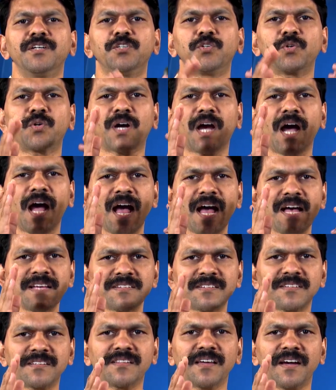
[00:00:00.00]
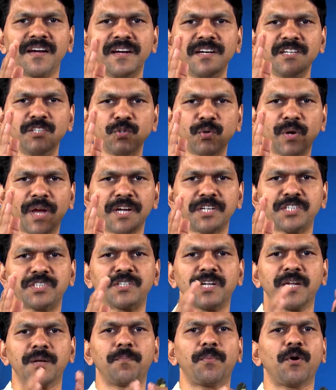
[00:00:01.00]
to cast the
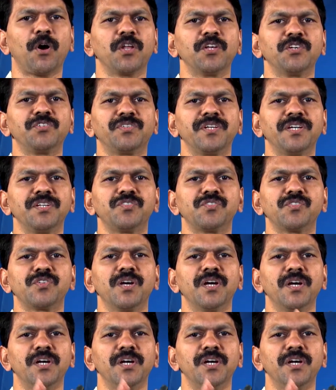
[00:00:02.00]
educational policies